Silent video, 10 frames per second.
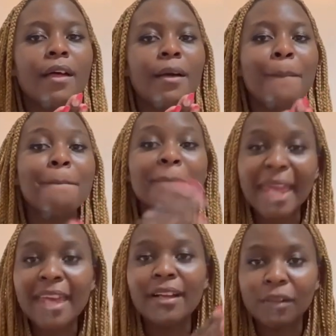
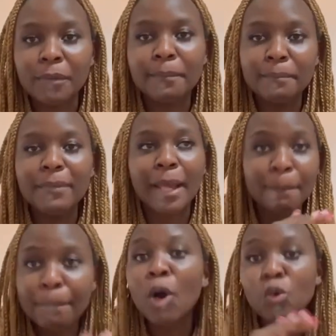mail,
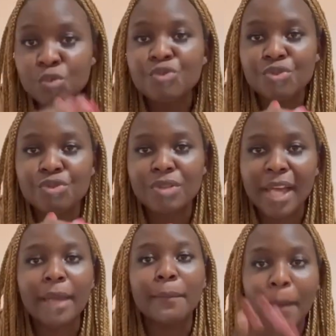like post,
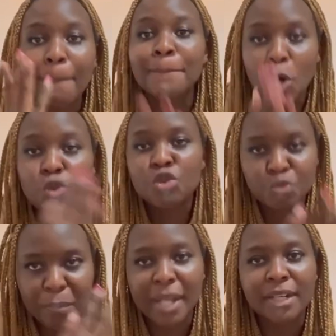like a
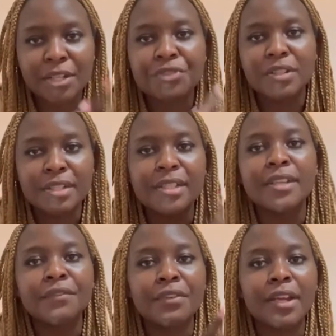postman literally
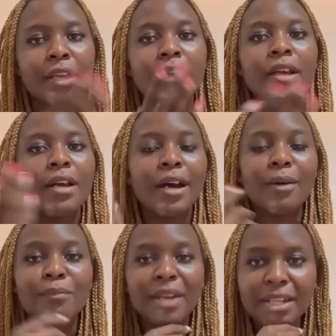delivering
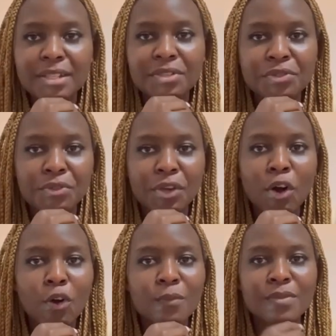letters to the
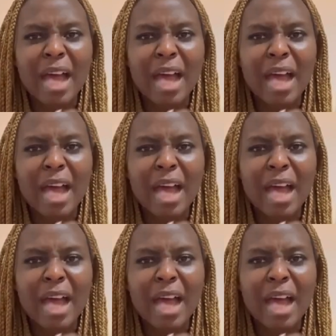homes.